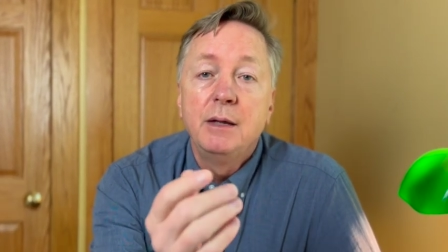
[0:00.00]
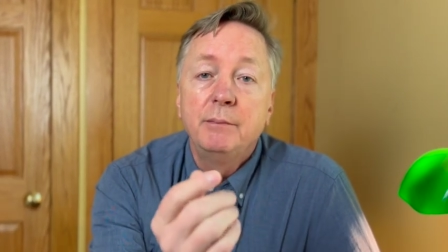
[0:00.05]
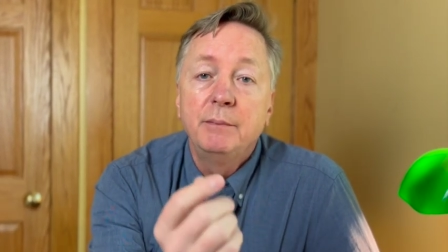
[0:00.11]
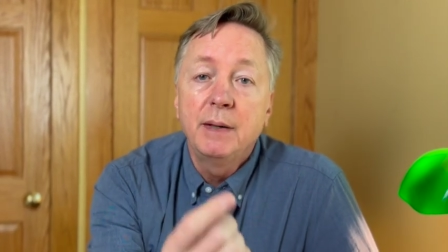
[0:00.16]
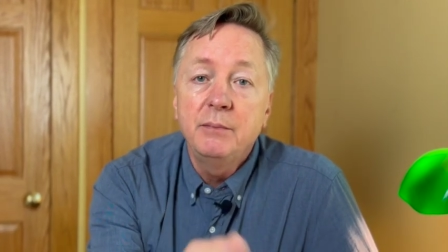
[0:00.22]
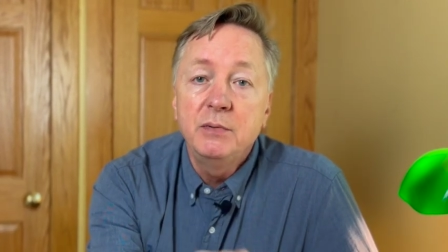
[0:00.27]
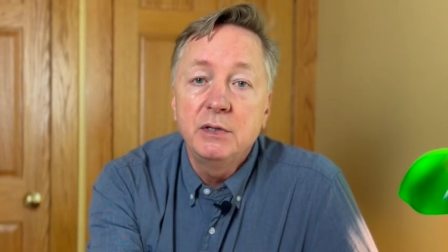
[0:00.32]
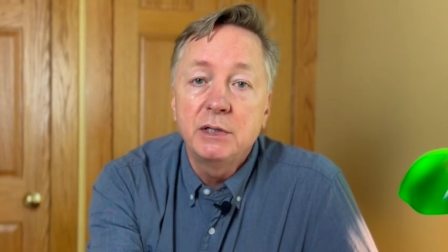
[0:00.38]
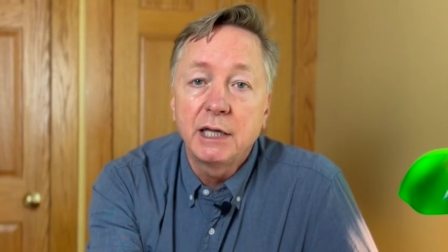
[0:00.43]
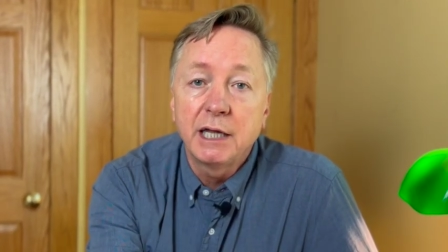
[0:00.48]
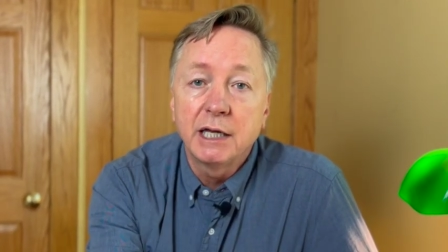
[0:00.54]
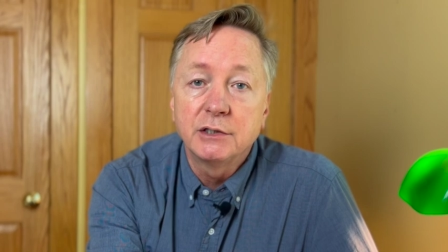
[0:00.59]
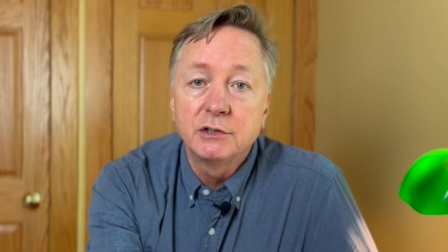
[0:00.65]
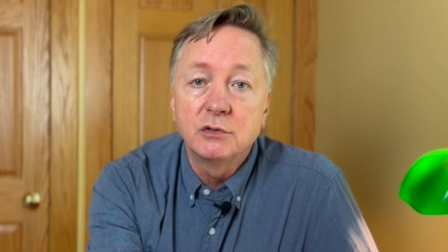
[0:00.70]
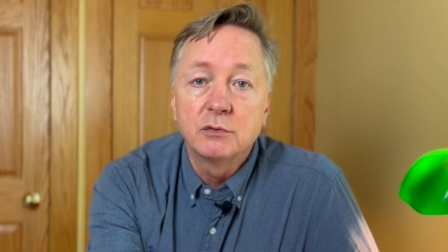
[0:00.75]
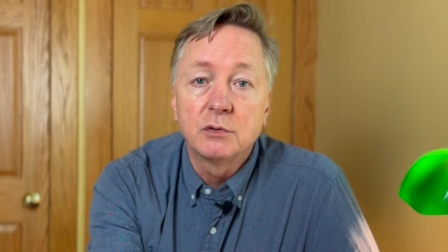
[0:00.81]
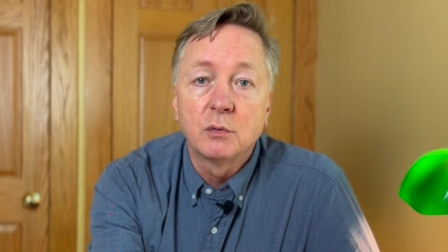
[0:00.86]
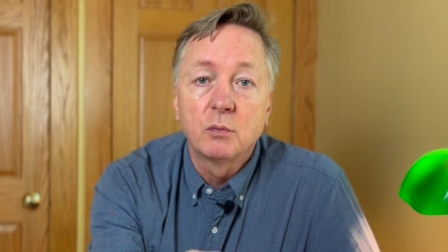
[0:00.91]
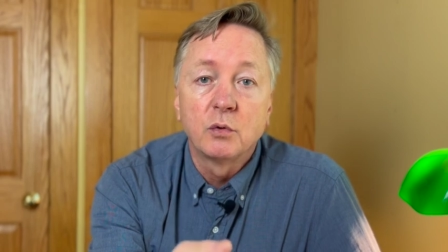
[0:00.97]
Maybe you can't
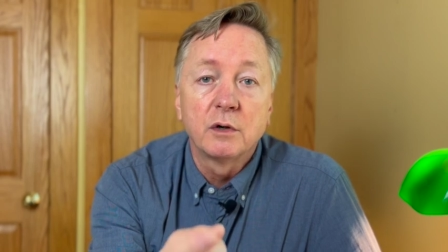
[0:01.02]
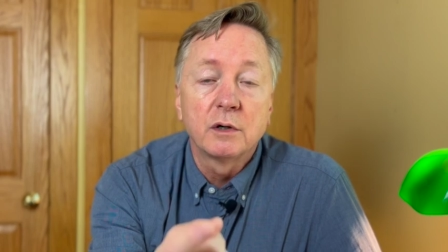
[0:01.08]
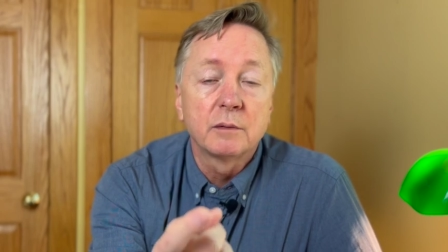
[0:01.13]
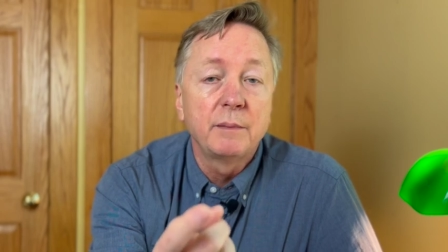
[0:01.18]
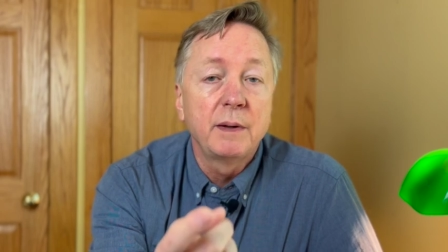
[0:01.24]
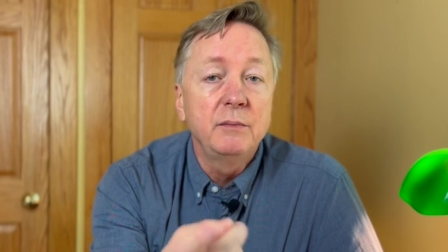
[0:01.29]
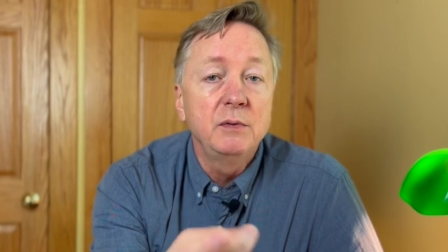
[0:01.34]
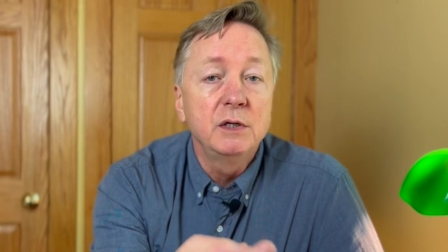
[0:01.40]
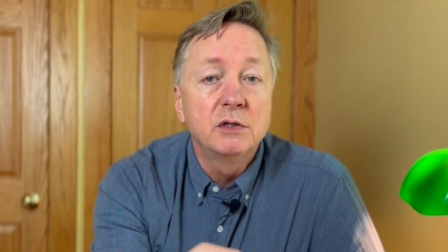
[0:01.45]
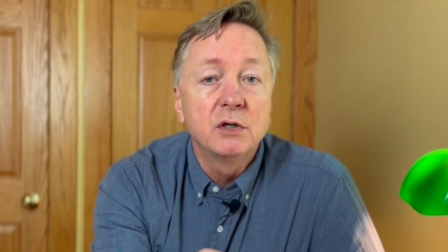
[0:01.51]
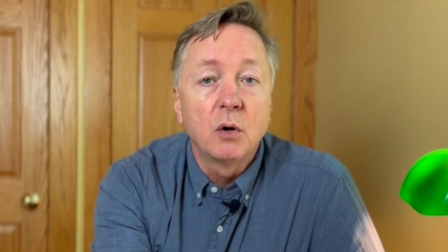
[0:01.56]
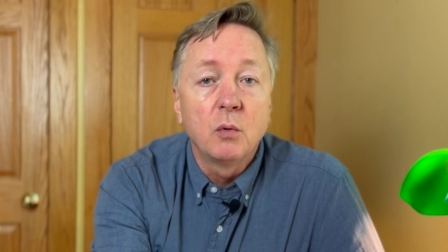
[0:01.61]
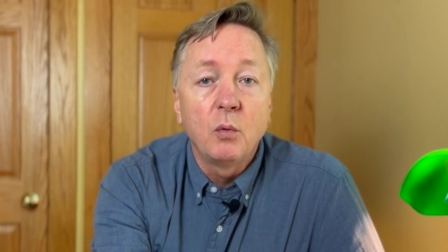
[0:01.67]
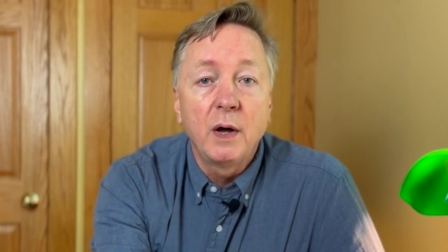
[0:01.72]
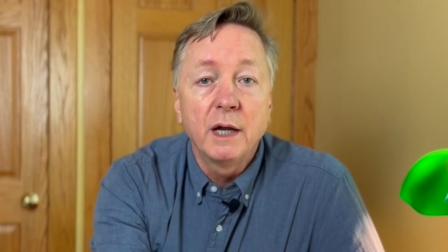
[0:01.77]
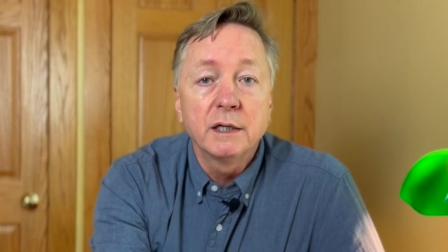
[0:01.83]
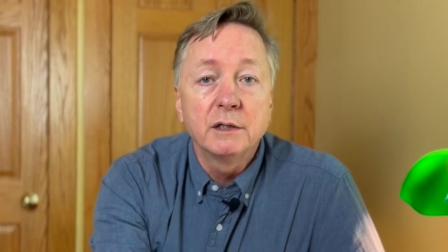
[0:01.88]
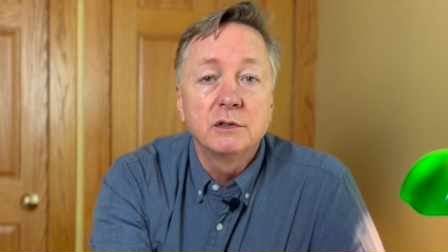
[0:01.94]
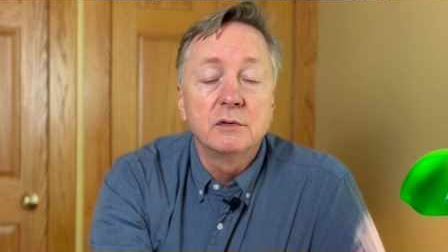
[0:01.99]
do the work. Maybe you don't
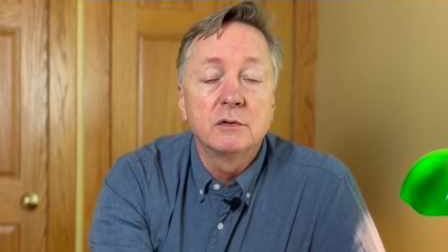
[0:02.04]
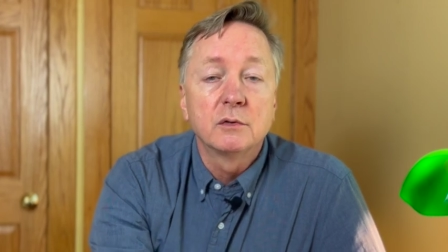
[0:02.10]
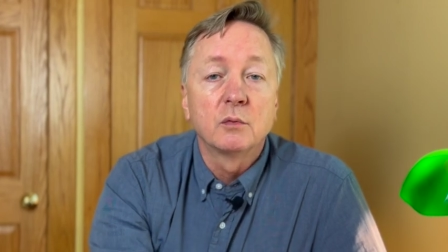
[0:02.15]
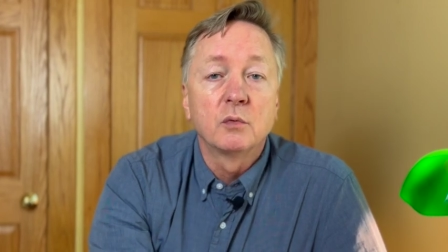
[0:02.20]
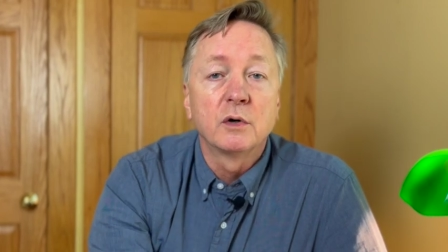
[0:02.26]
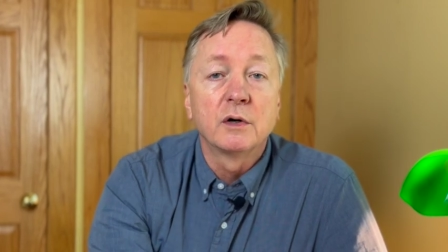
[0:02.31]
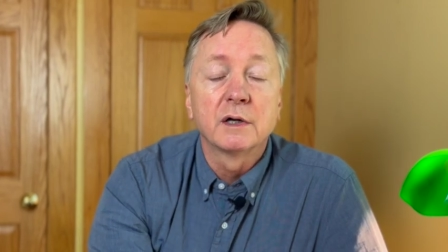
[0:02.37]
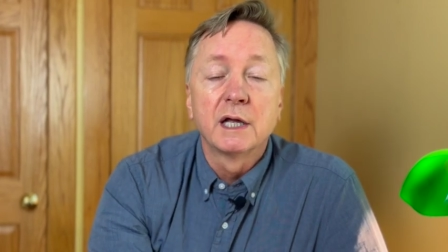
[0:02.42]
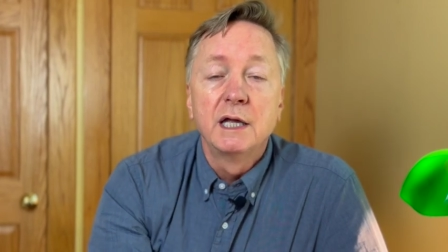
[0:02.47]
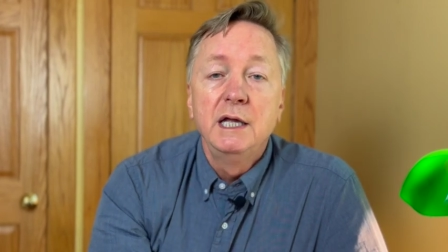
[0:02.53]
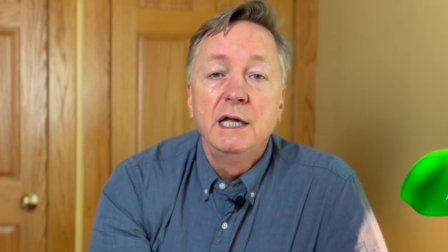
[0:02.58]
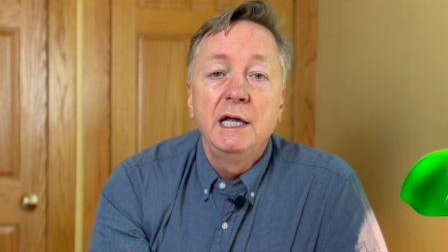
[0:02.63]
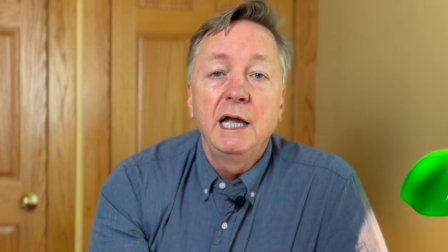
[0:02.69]
want to do the work.